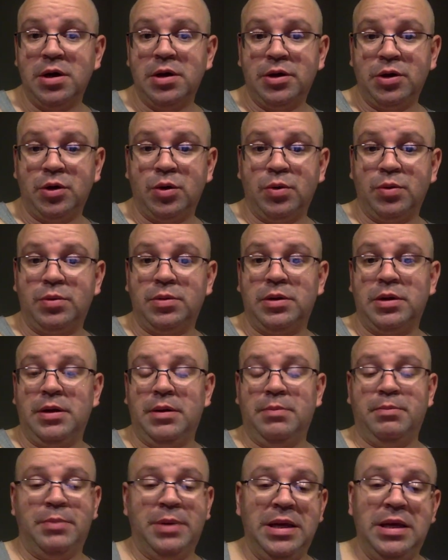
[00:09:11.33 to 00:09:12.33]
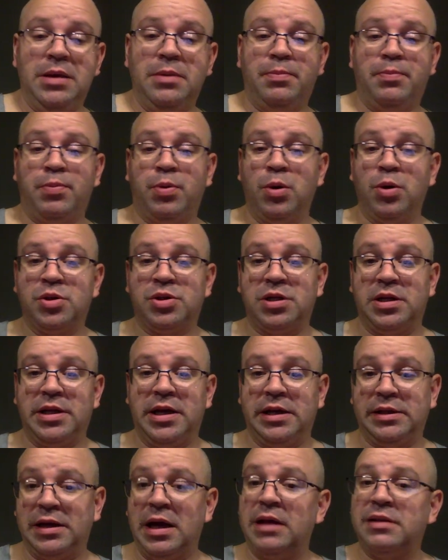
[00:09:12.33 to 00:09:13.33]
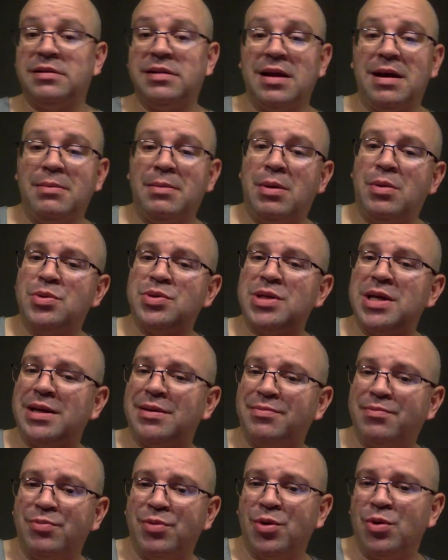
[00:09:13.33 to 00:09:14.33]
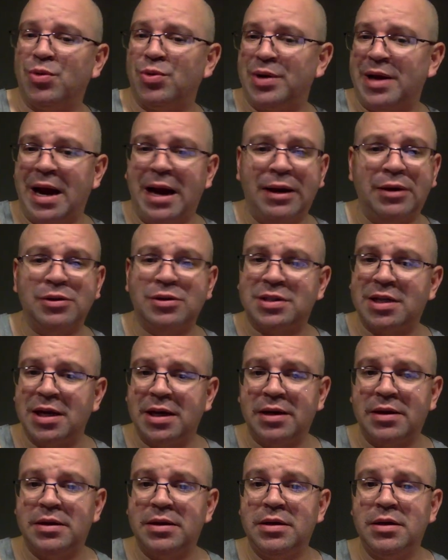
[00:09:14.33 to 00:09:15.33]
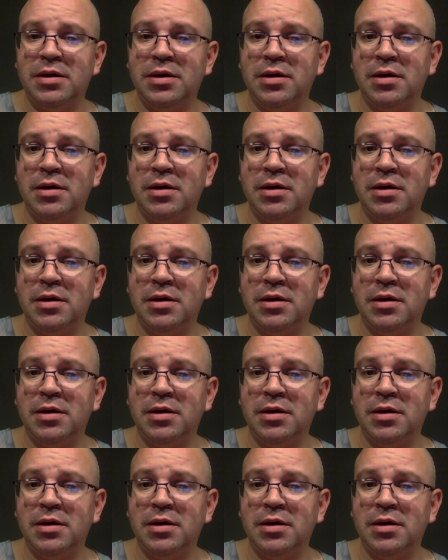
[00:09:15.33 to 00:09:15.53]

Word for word: you know, me personally, at that time, I was like, bro, nine or 10.